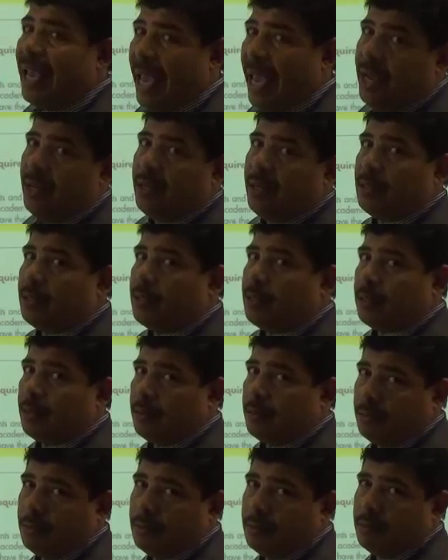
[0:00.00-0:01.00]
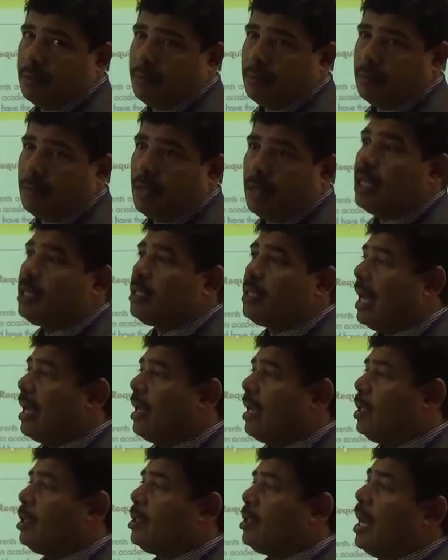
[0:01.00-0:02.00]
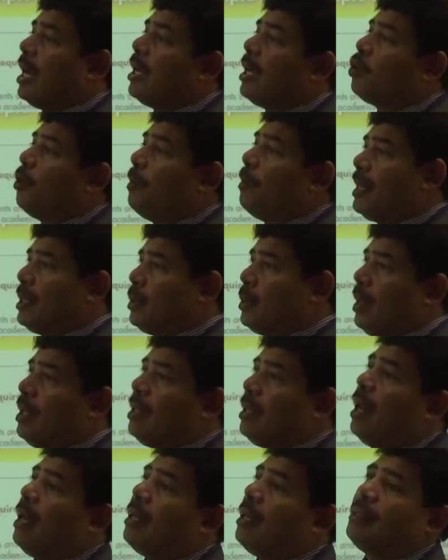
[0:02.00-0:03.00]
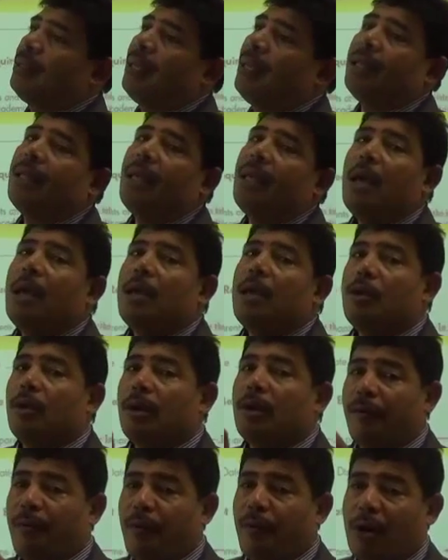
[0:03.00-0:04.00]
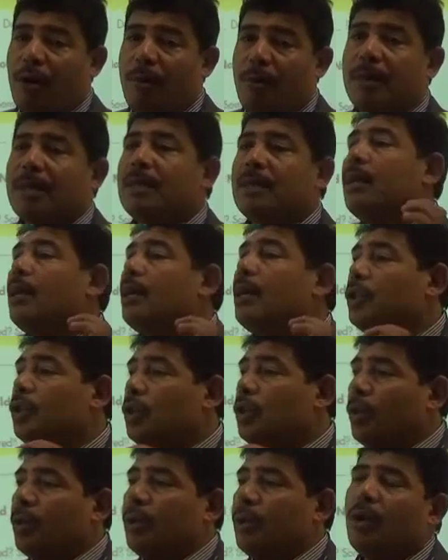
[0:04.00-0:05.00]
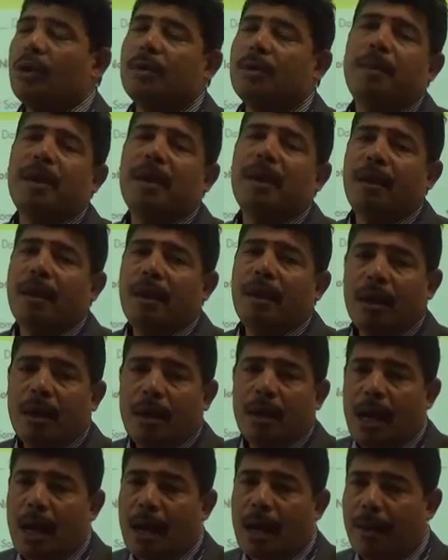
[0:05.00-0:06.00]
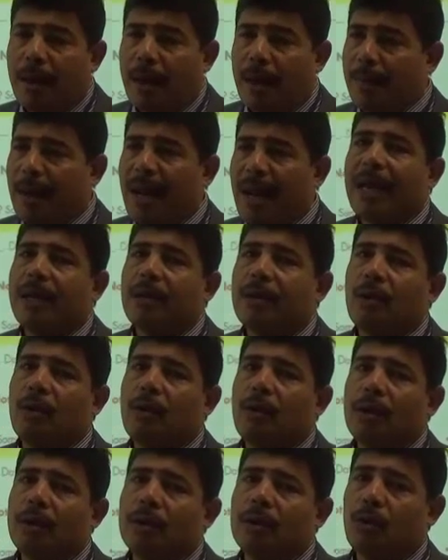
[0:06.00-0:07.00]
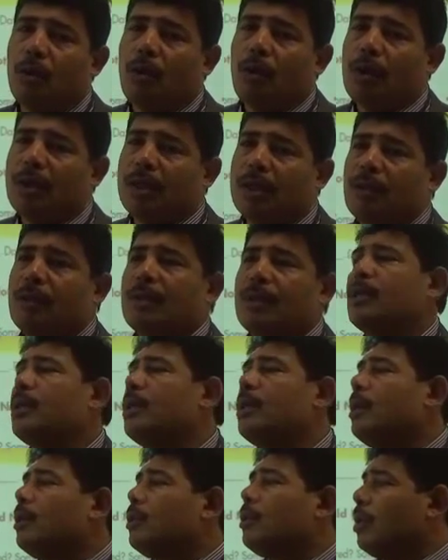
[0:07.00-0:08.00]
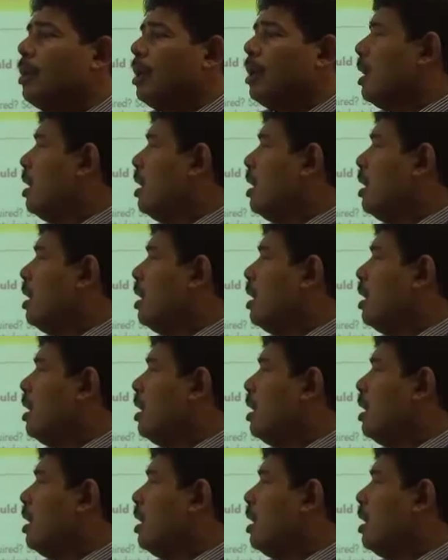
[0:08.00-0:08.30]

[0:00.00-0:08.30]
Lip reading: against. He is trying to persuade us that uniforms should not be applied to all students.